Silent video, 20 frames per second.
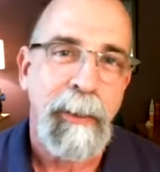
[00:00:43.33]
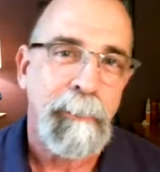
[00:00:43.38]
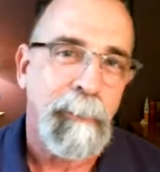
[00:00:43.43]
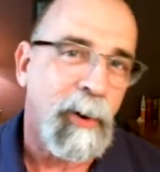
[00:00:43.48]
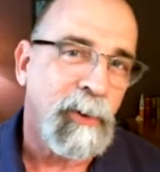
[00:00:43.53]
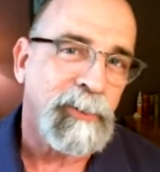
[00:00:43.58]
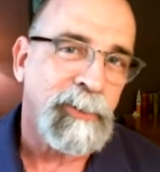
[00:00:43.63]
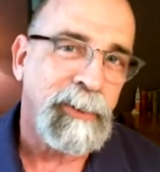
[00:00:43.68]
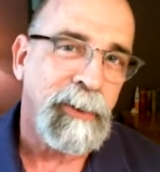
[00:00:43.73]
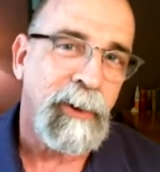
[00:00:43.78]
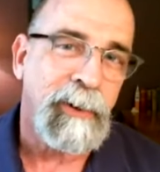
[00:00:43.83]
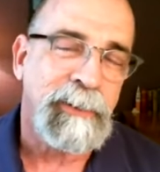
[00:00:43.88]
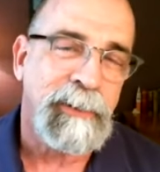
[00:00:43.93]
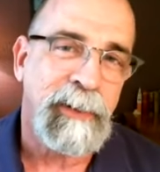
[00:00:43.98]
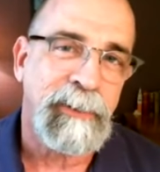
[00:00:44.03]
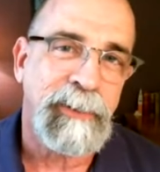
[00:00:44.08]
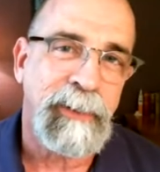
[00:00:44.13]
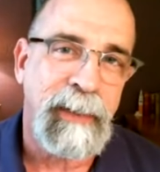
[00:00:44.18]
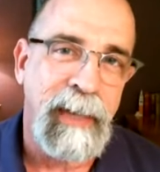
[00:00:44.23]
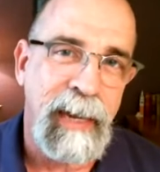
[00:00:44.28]
Marching Arts
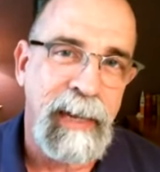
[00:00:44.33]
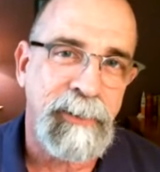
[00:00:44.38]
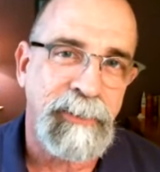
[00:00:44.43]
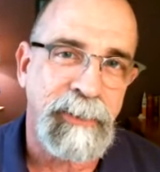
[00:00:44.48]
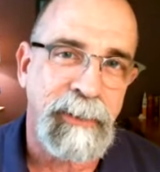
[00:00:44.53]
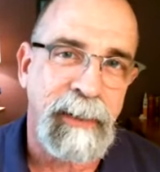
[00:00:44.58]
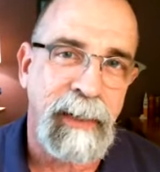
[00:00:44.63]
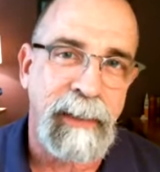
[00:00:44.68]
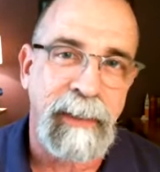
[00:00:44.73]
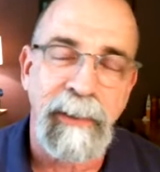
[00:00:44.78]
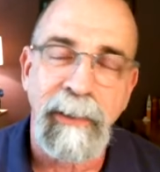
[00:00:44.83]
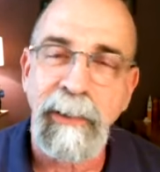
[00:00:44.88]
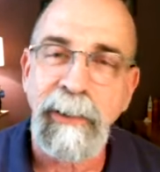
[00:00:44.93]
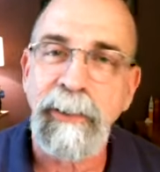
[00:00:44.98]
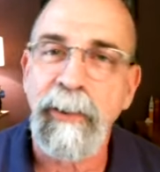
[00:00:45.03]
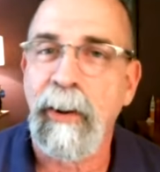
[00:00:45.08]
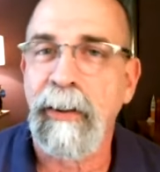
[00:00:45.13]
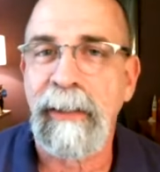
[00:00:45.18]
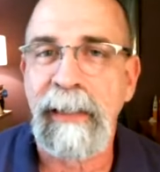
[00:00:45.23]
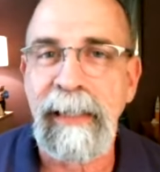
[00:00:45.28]
Education and
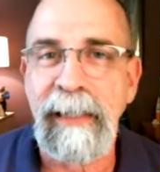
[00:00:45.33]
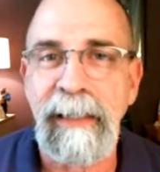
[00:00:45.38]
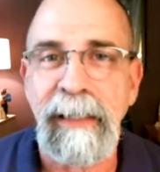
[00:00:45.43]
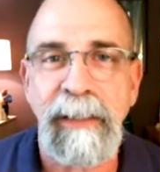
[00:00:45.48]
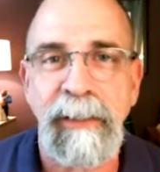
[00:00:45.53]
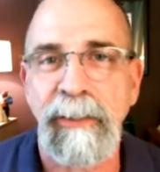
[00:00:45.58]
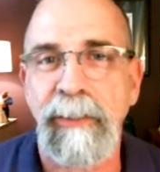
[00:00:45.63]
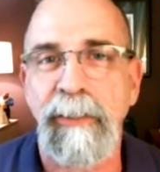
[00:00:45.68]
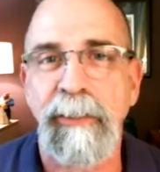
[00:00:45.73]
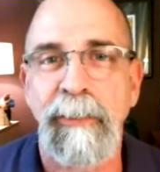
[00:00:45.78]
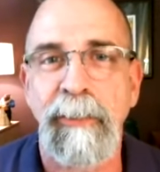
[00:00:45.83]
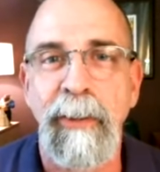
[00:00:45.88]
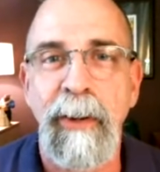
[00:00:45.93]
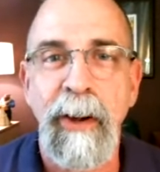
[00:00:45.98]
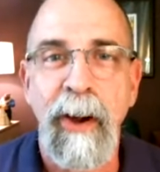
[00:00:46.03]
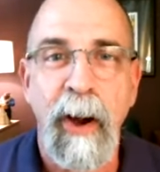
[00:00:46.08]
ColorGuardEDU